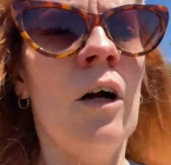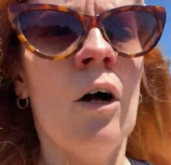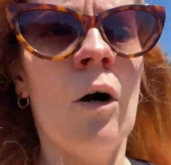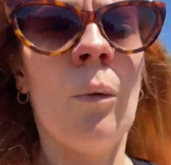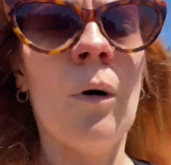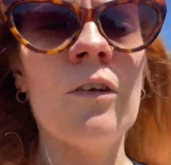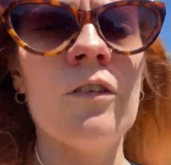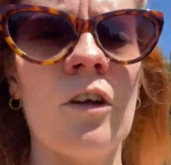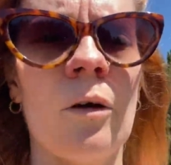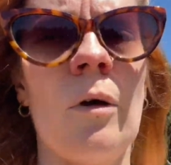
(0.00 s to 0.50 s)

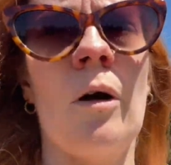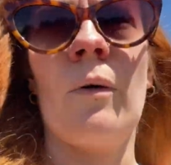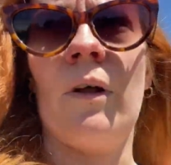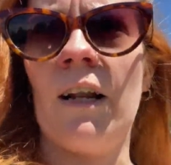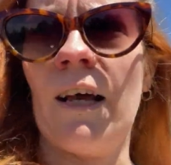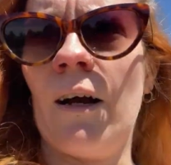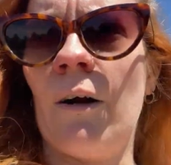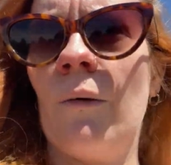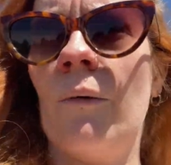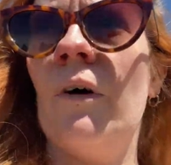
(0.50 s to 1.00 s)
One time I
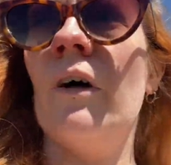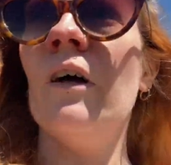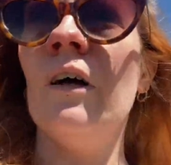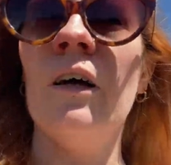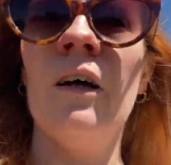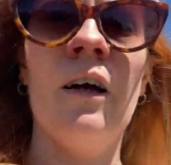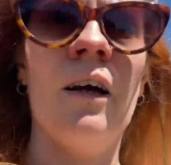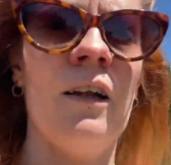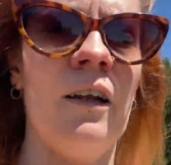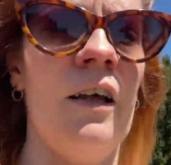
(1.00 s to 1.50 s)
went out
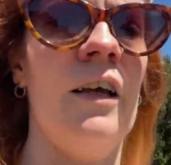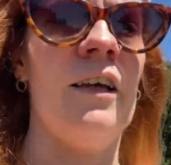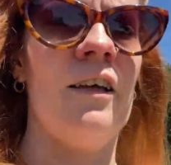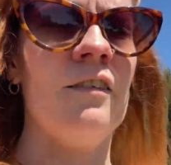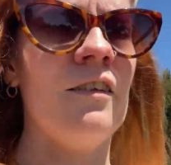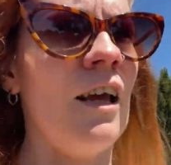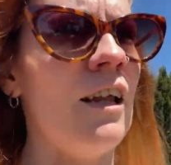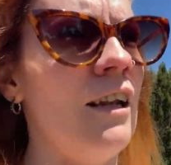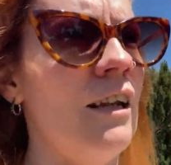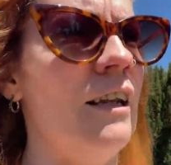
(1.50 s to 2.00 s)
at like
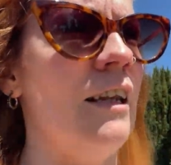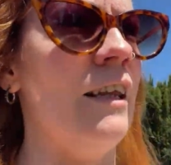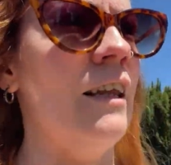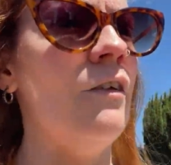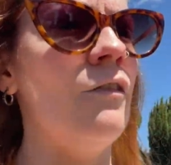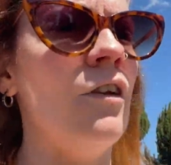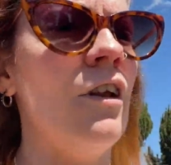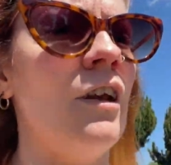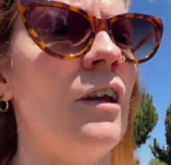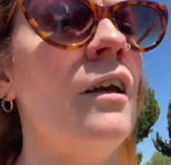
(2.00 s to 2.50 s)
10 in the
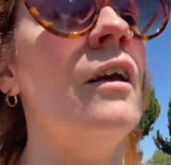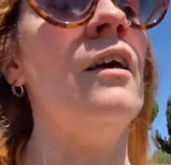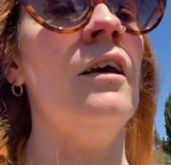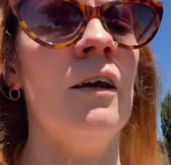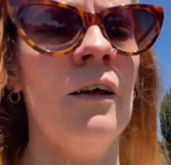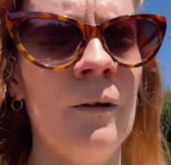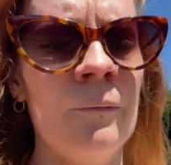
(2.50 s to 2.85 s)
evening.